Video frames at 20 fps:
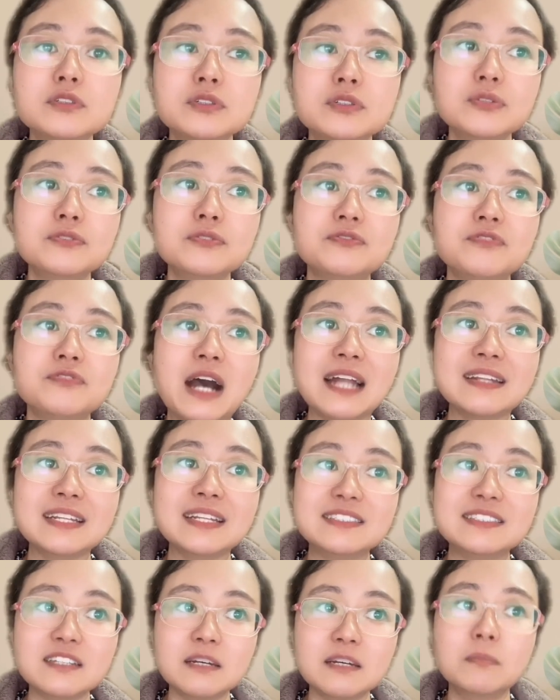find
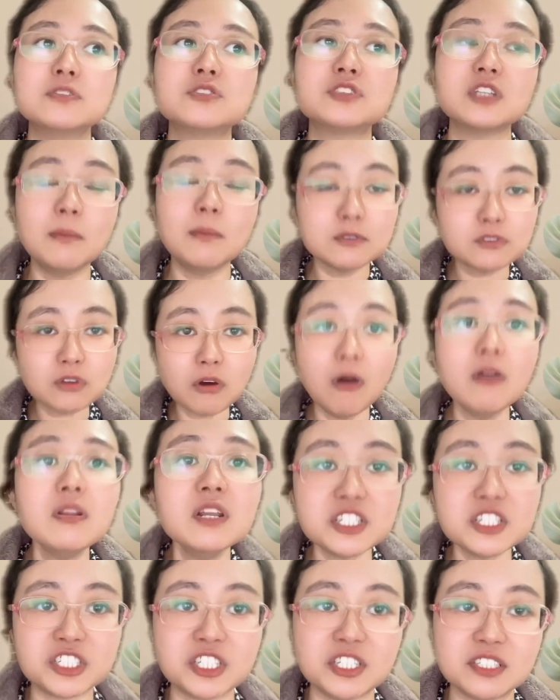a
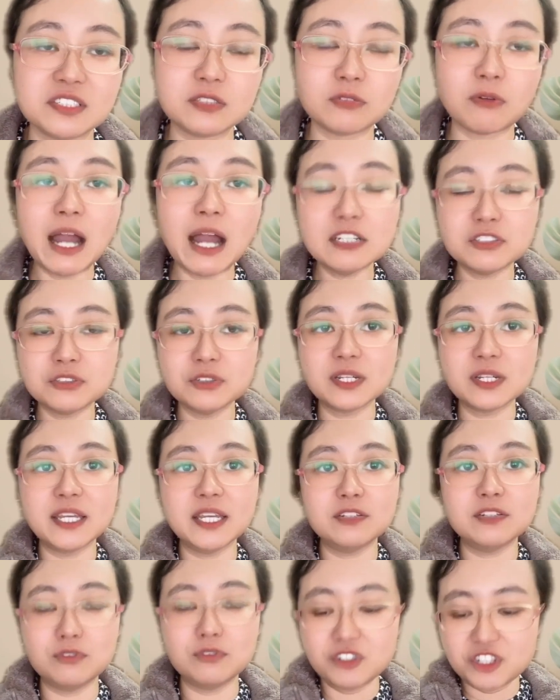dermatologist, right,
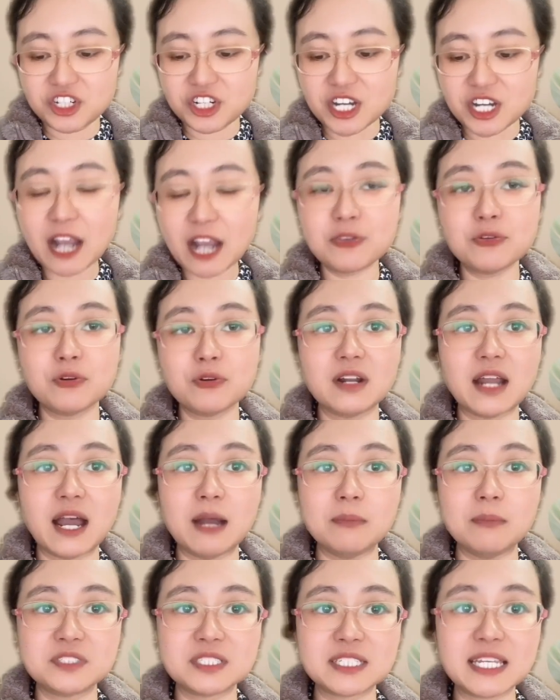to check
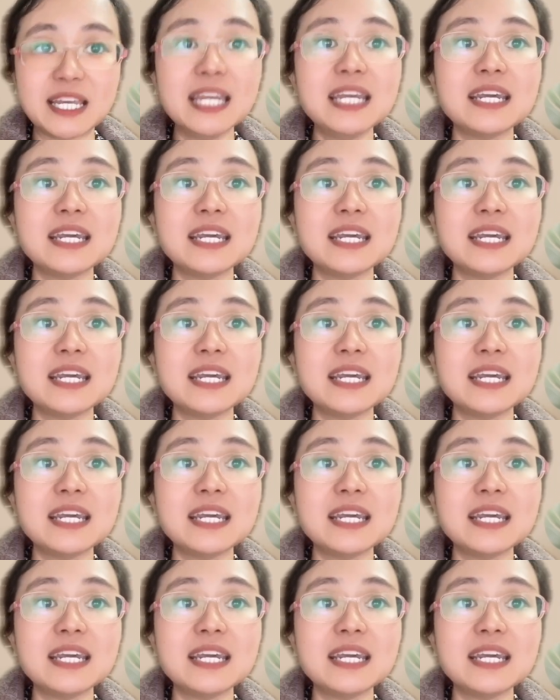your skin